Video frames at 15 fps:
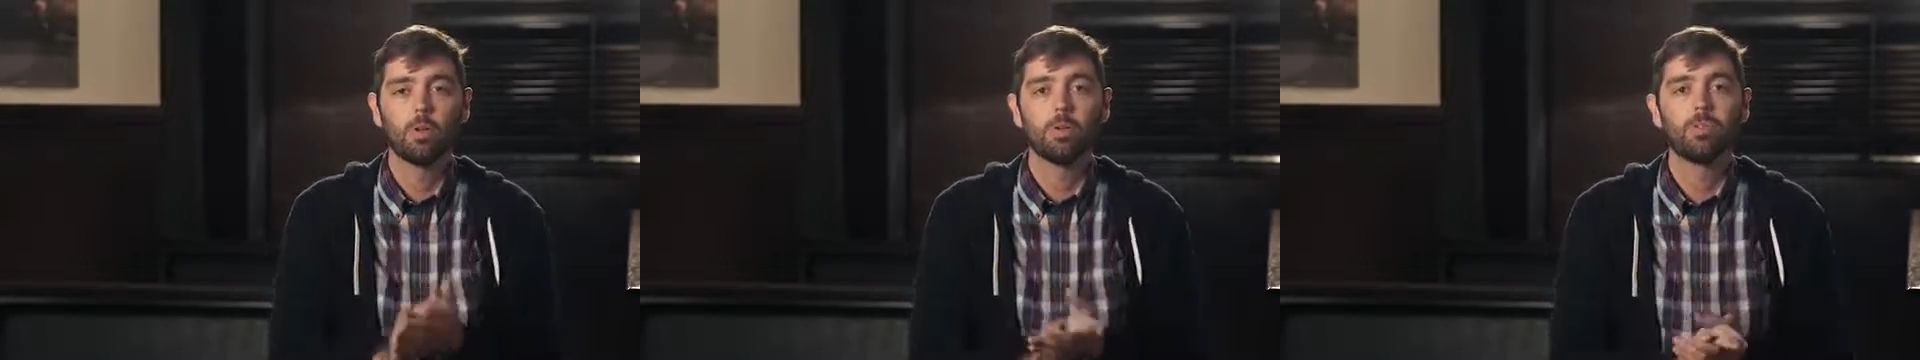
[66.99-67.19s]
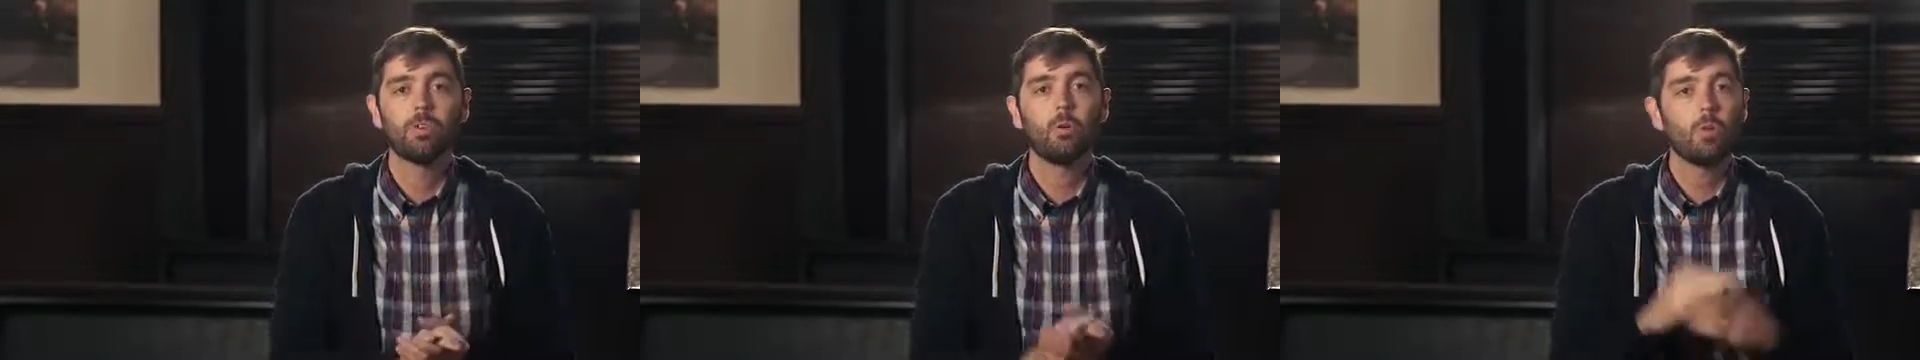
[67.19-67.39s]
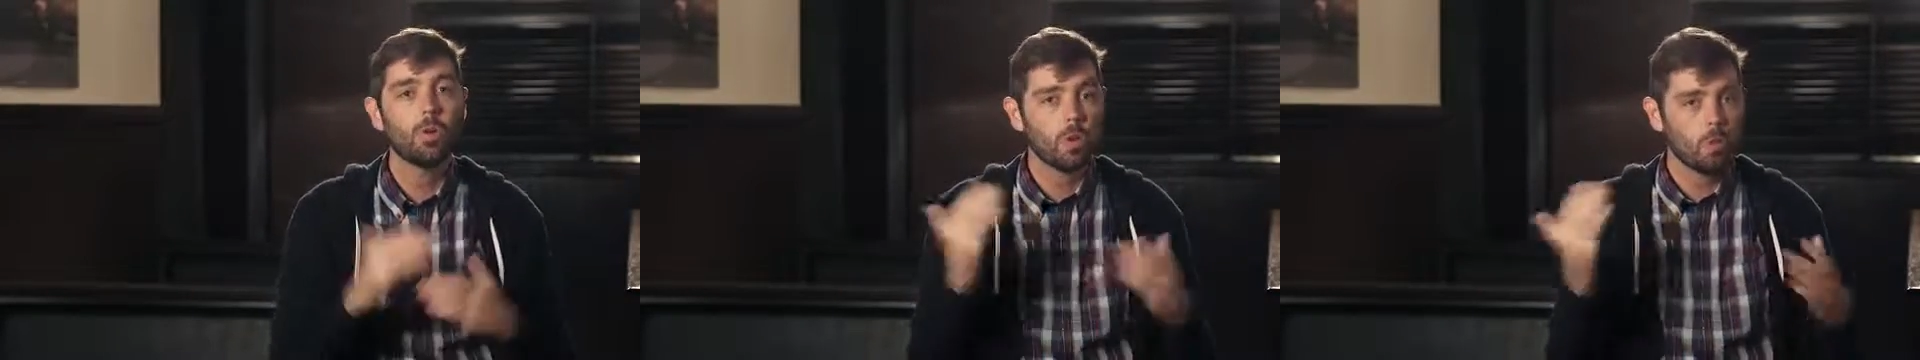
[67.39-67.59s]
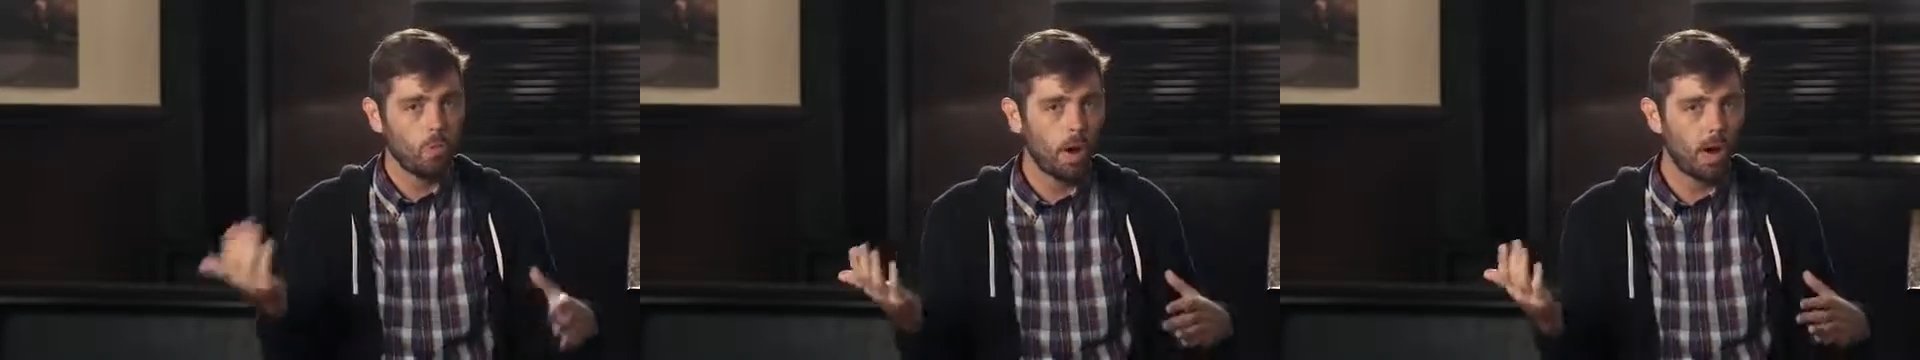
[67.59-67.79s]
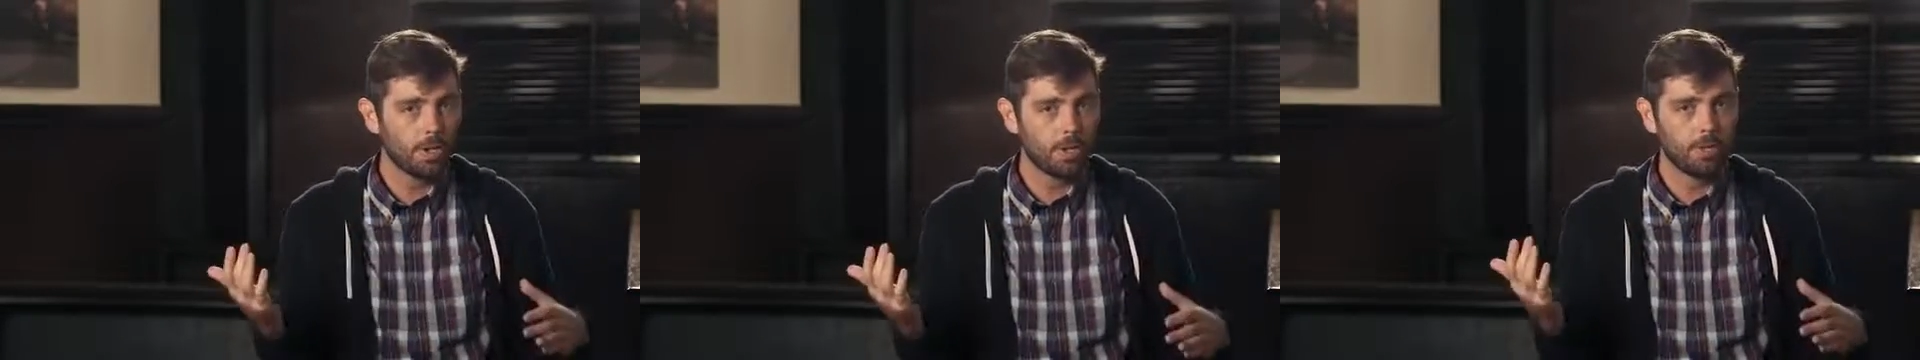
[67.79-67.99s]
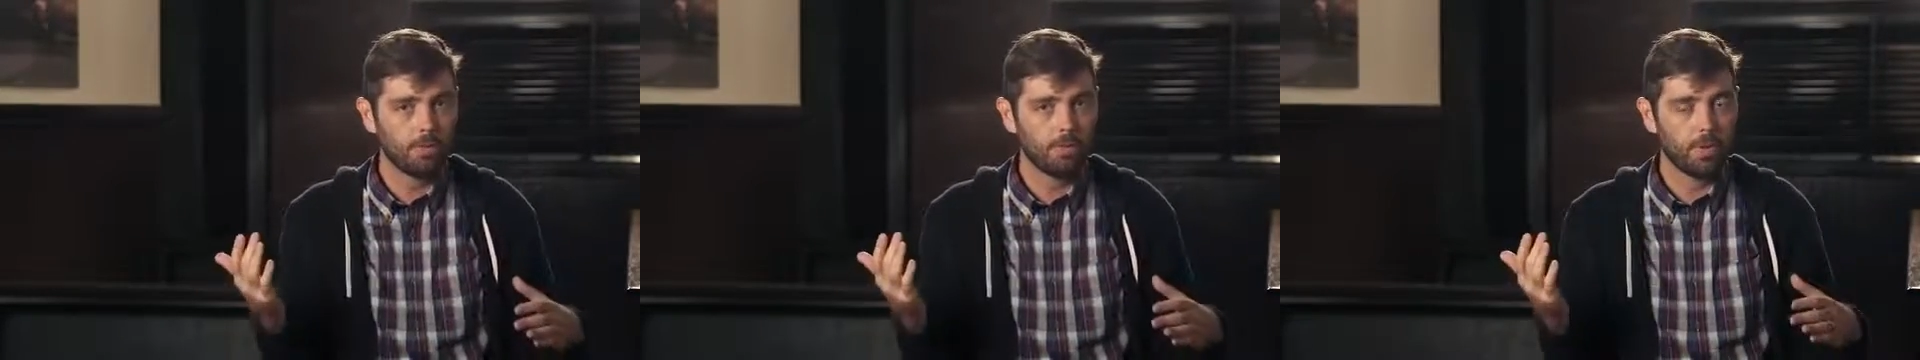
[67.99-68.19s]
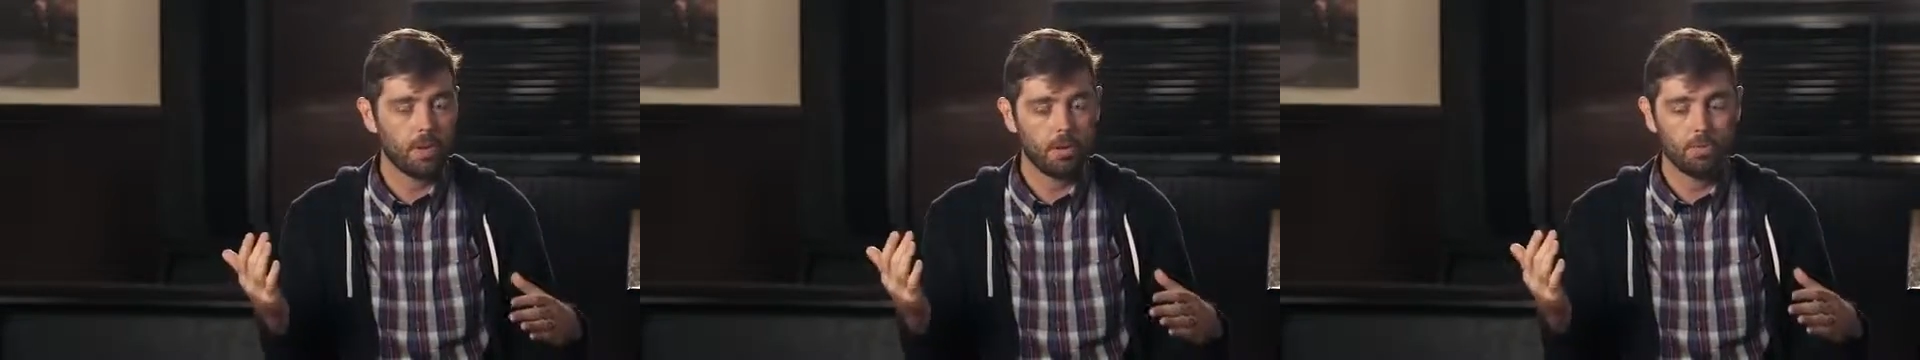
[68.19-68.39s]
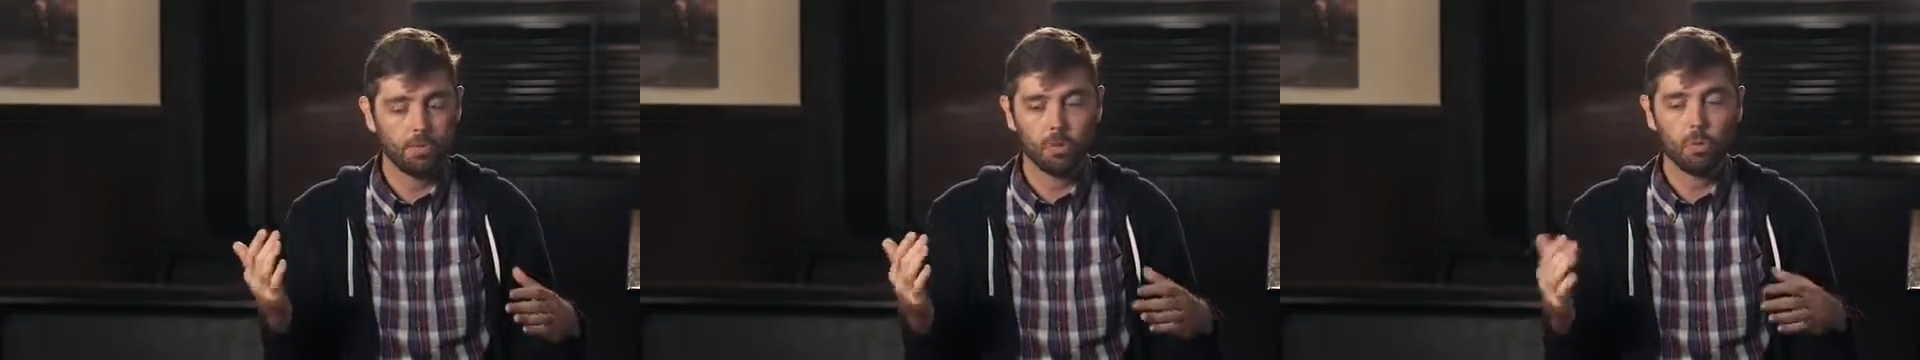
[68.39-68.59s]
So when you're watching
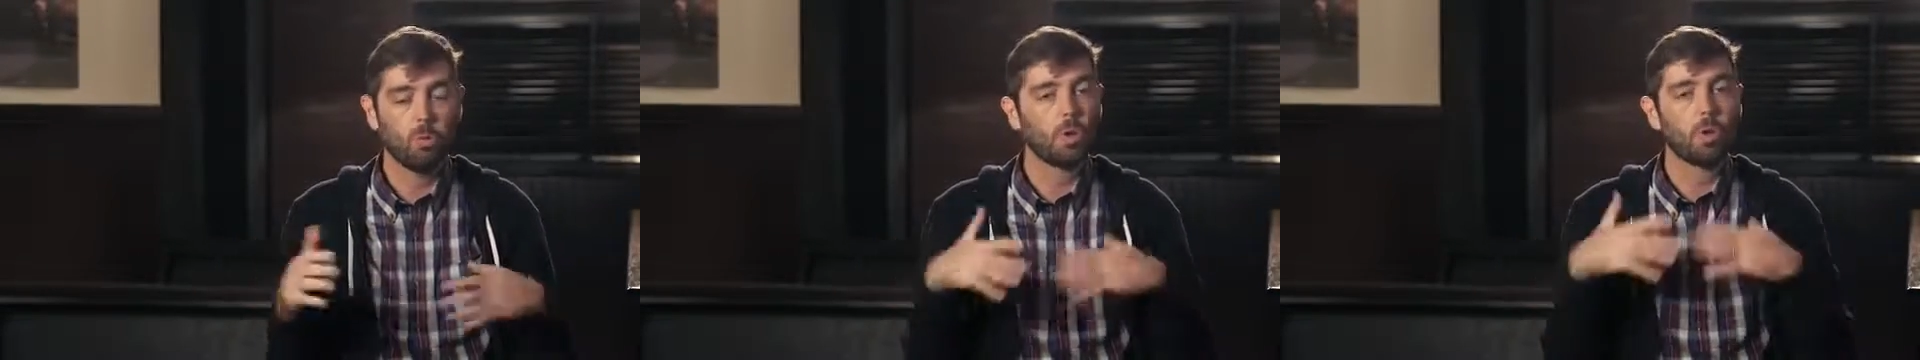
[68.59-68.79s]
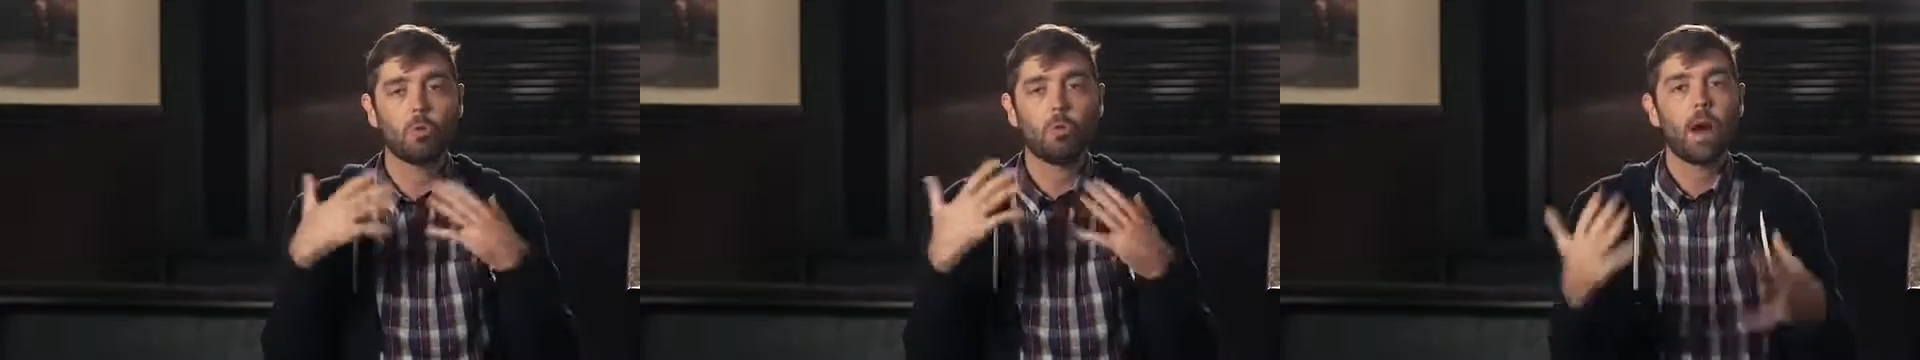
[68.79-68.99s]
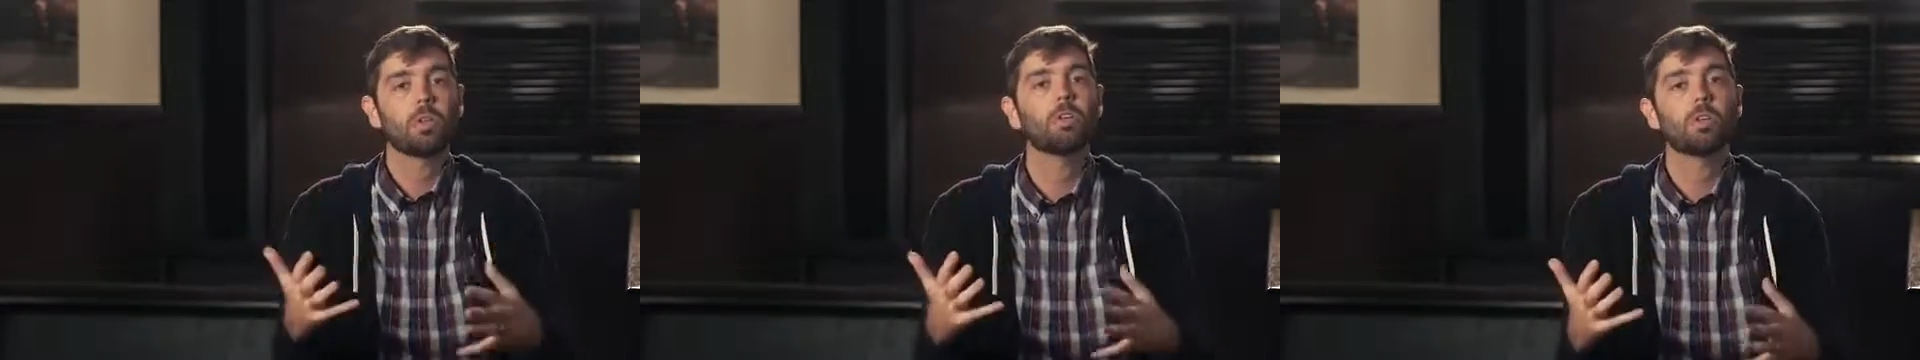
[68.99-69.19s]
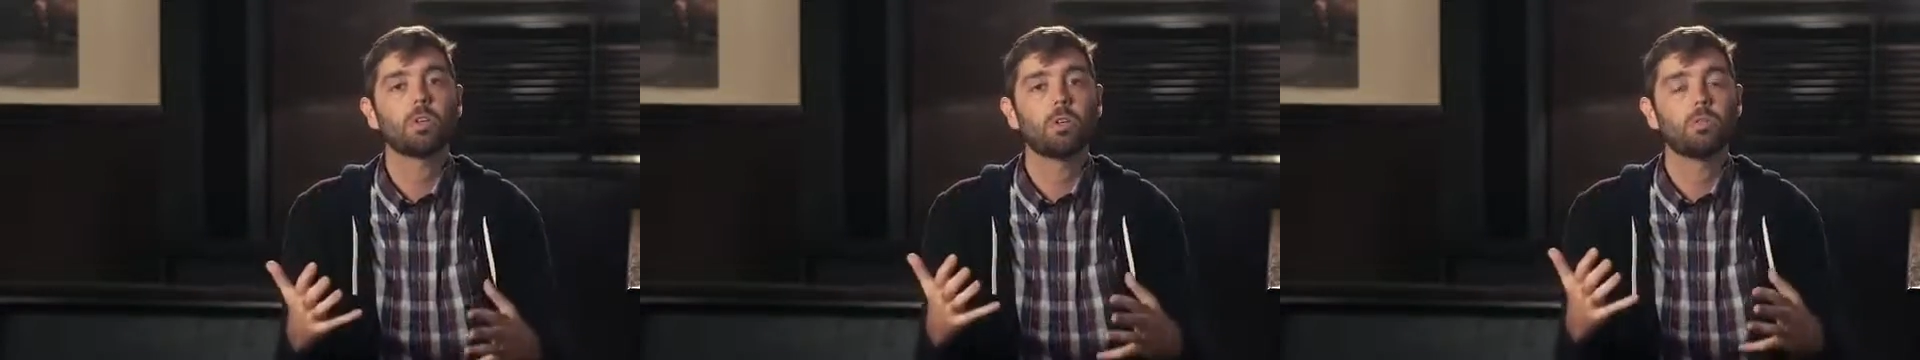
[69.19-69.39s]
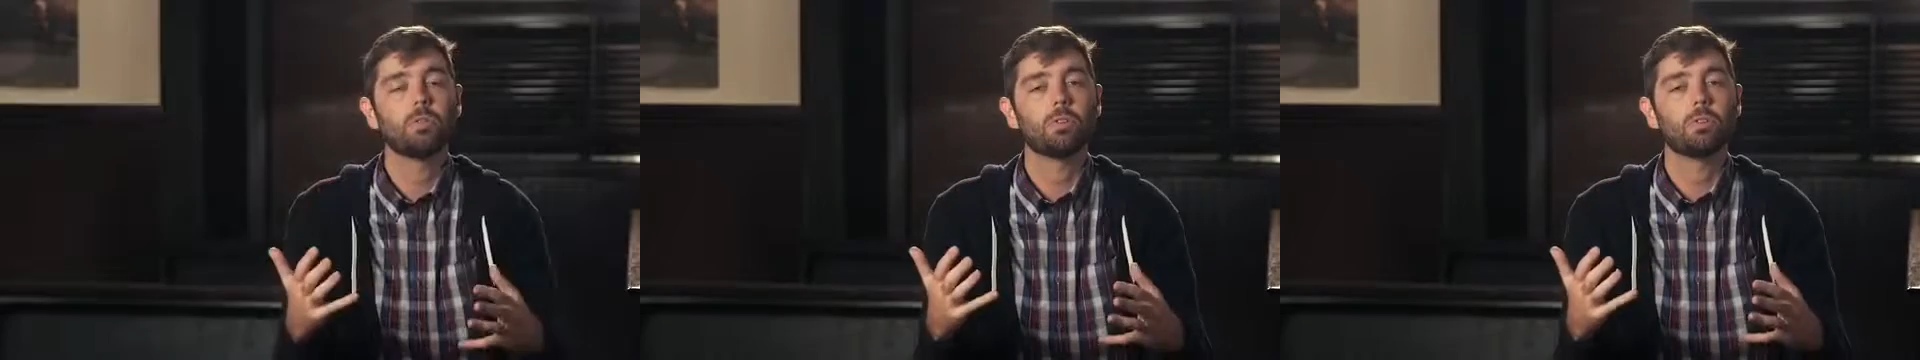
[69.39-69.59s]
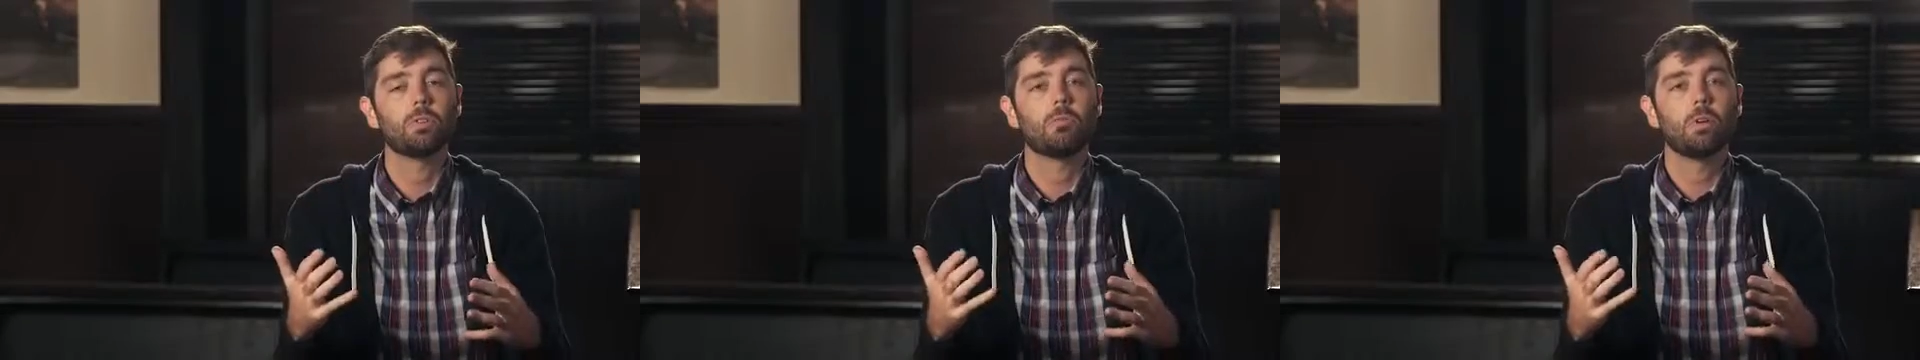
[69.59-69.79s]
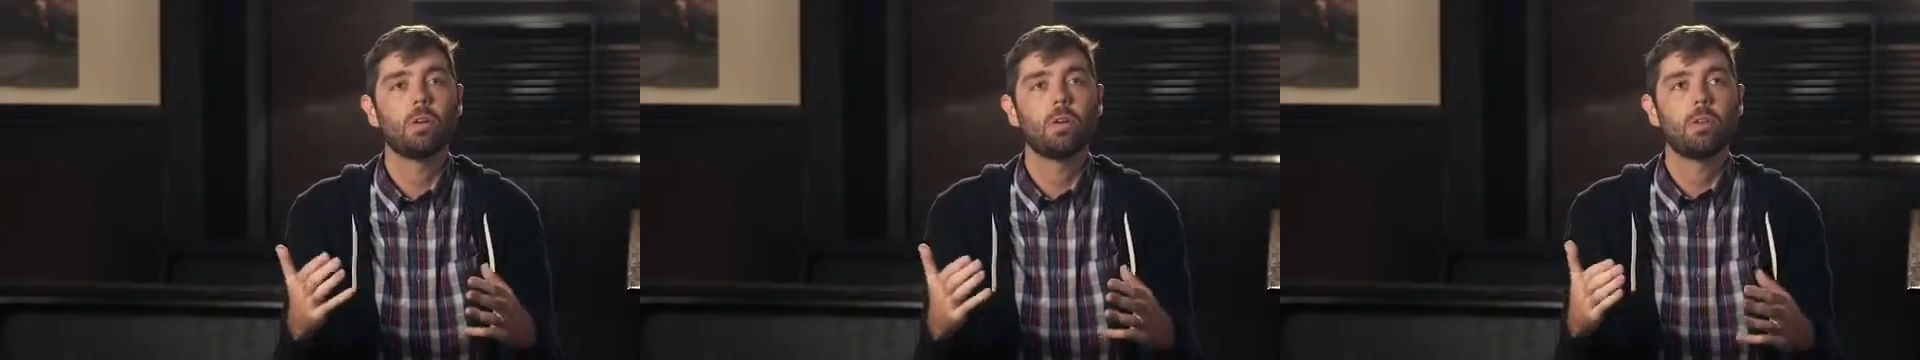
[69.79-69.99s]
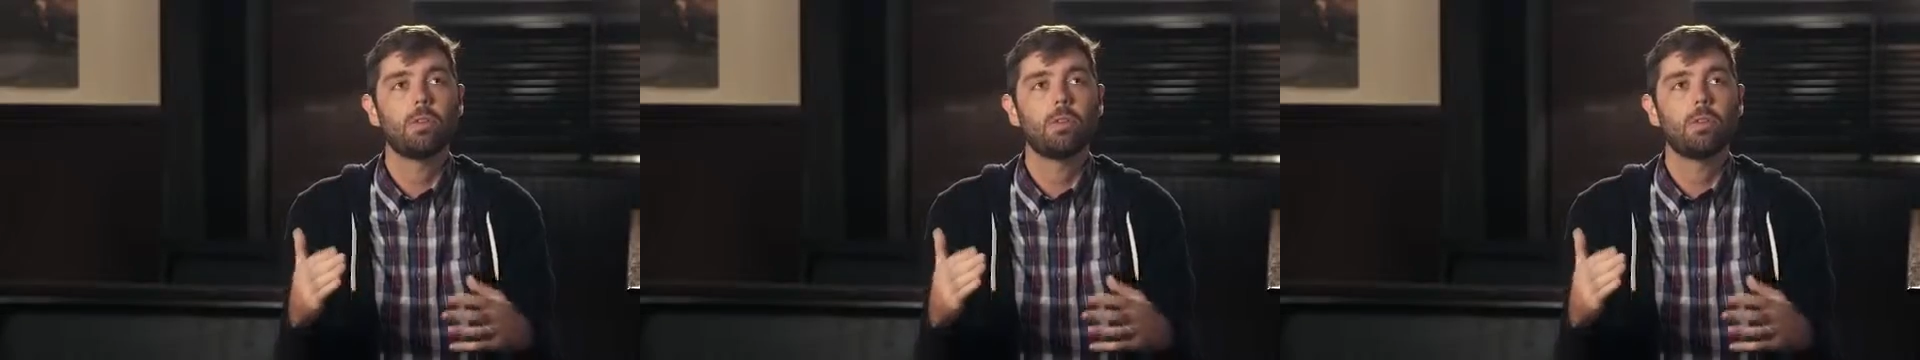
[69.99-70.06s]
films or when you're watching YouTube,